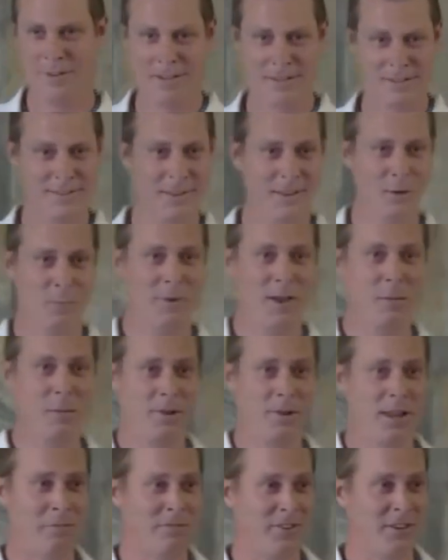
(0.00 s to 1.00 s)
And I see the
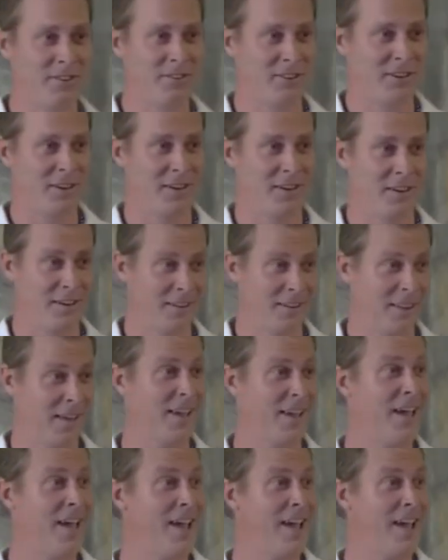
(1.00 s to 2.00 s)
people I'm visiting, and they're
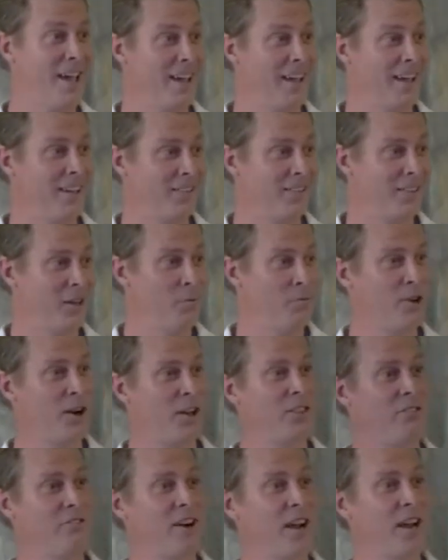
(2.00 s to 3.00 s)
like, hey, I see you
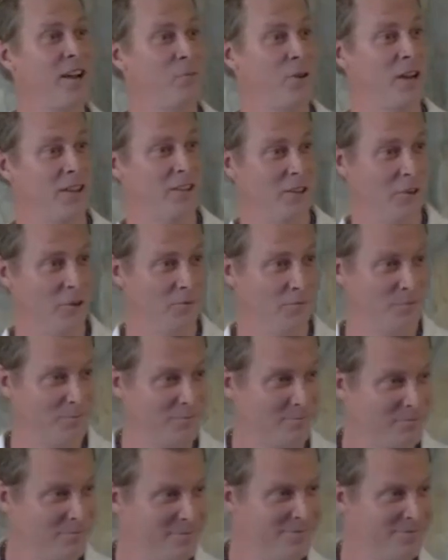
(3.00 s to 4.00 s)
brought the rain with you.
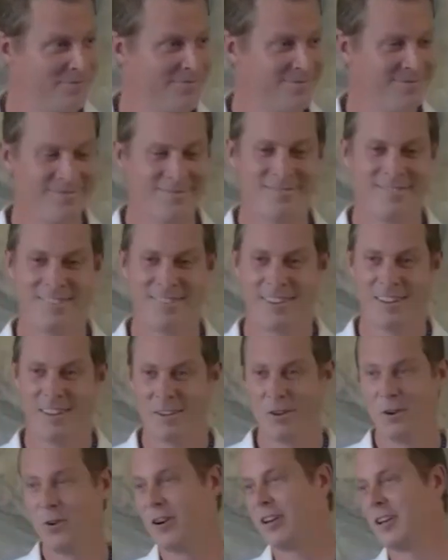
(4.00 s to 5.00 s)

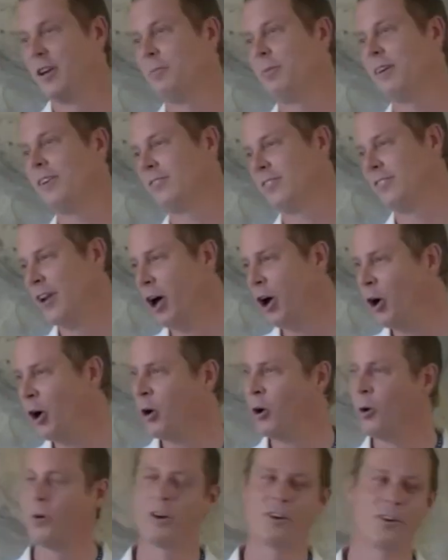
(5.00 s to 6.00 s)
Or it could be
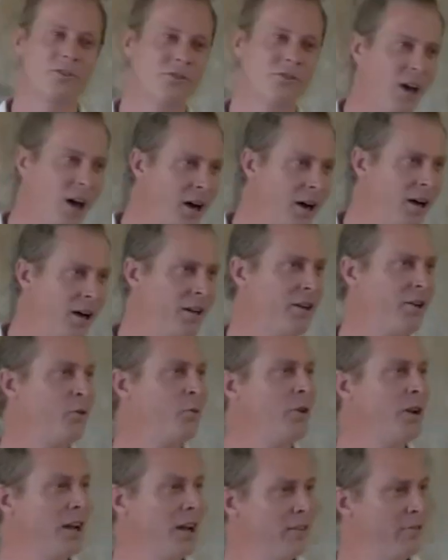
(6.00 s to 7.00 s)
snow or sun
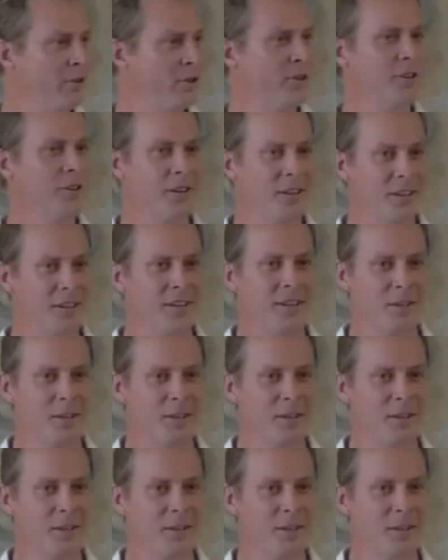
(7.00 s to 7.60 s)
or whatever.